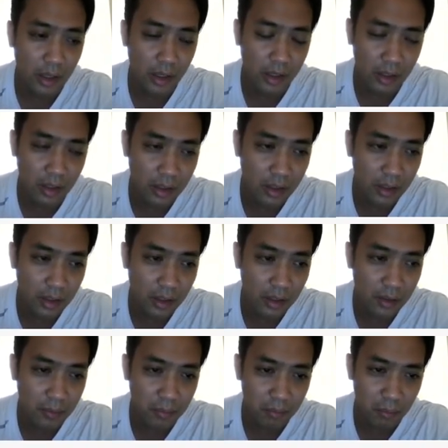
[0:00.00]
I
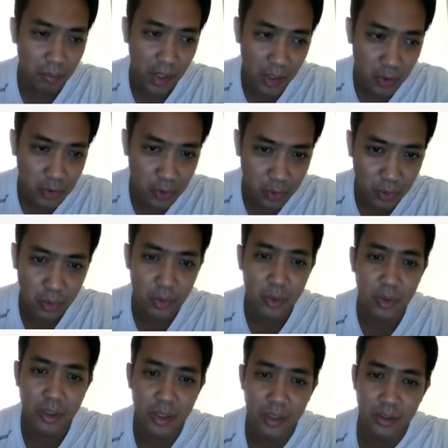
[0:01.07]
really made
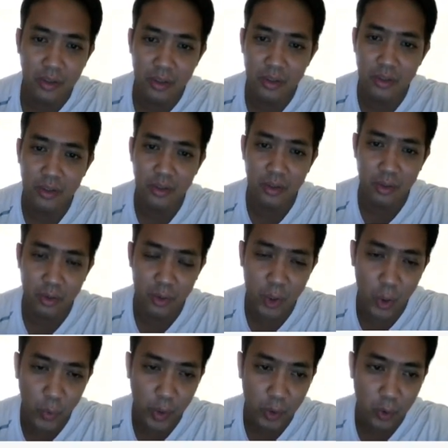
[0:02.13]
sure that this is
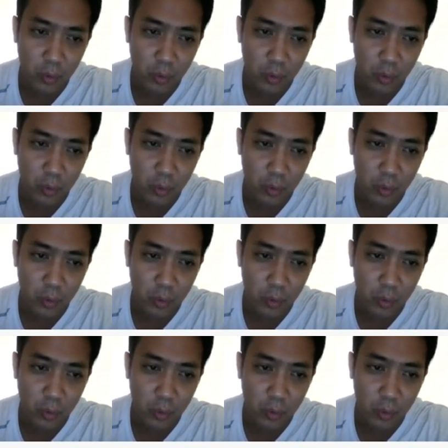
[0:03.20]
going